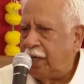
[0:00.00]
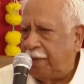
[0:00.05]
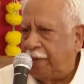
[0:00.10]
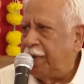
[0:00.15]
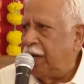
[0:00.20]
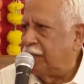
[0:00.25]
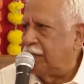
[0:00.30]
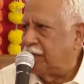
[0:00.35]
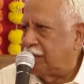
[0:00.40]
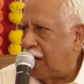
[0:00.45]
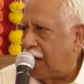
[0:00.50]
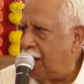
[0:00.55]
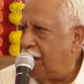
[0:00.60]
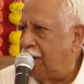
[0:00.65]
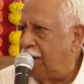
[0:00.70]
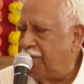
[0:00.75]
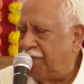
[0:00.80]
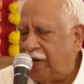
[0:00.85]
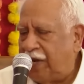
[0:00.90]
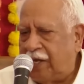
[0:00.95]
I mean, I studied
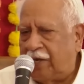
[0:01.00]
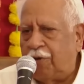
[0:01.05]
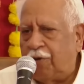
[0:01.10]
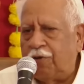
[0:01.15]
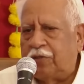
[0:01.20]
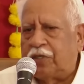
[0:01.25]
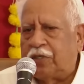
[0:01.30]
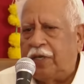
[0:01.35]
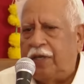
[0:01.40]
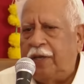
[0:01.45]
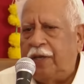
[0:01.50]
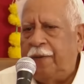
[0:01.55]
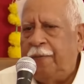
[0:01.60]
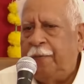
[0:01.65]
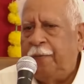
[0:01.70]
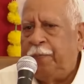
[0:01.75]
it very closely.